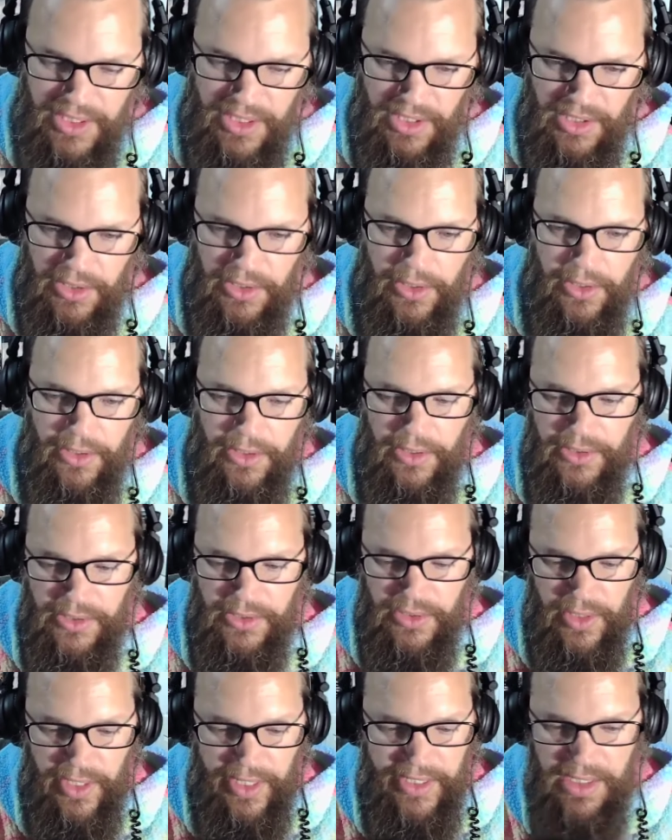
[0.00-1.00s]
you're you're
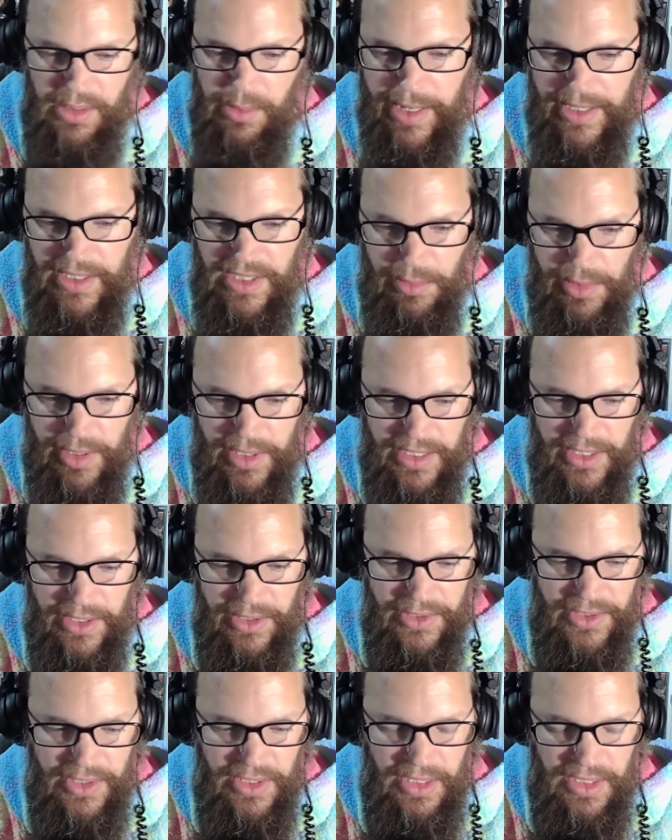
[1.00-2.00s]
trying to match somebody's
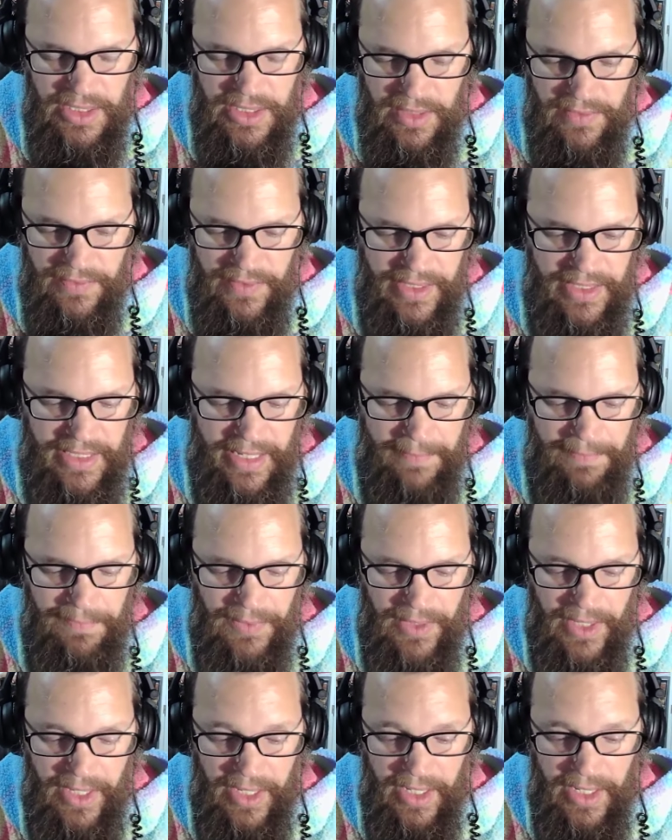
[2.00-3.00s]
energy and stuff like that
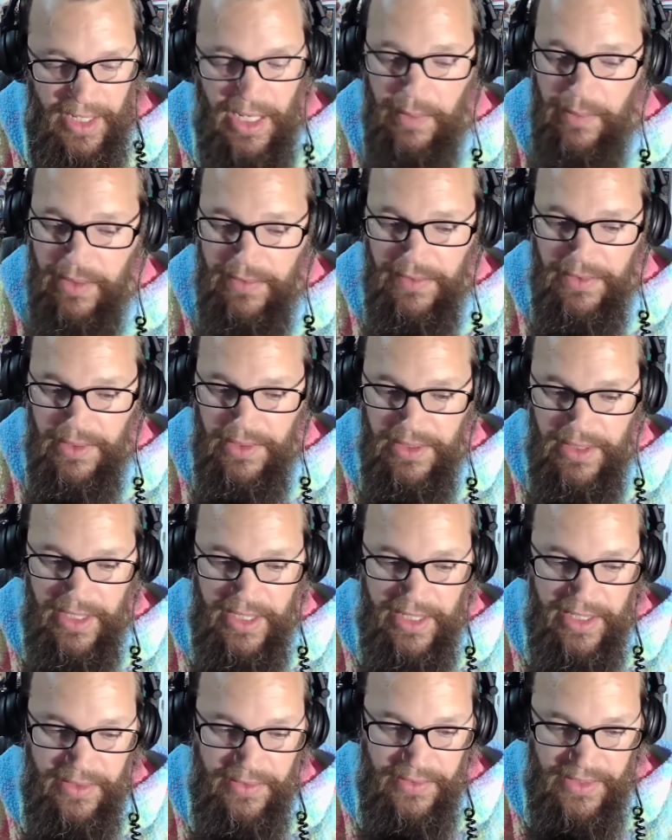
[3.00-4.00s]
however the
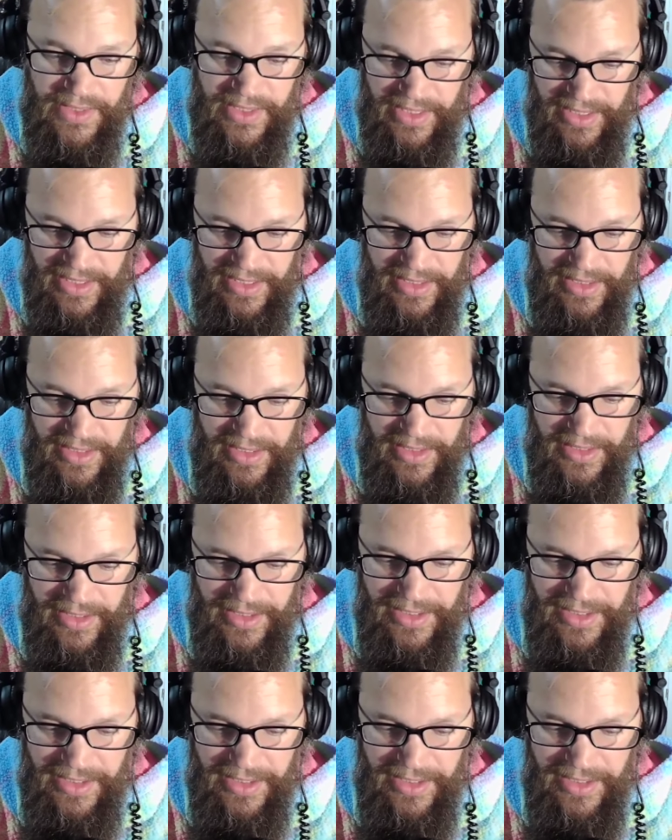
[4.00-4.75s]
downside